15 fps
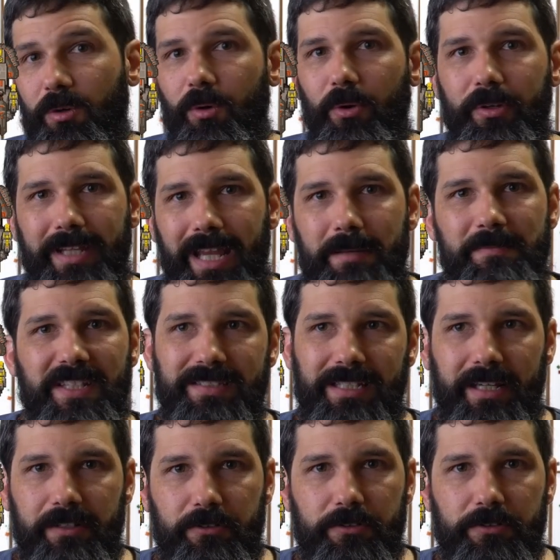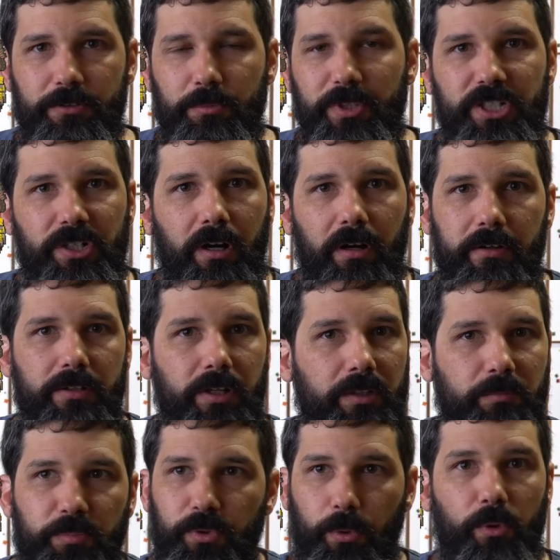or game designers, which are
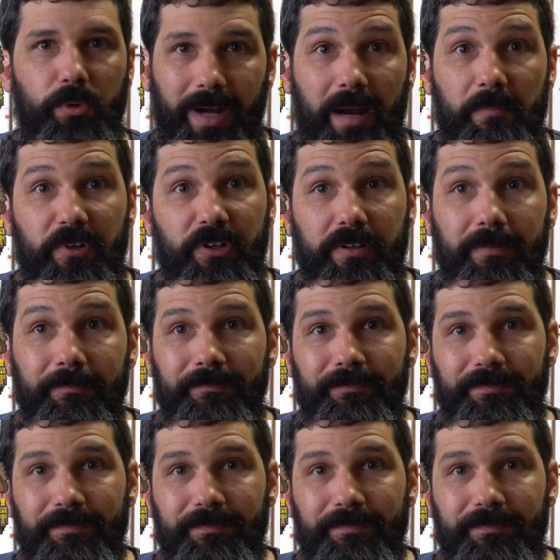not programmers.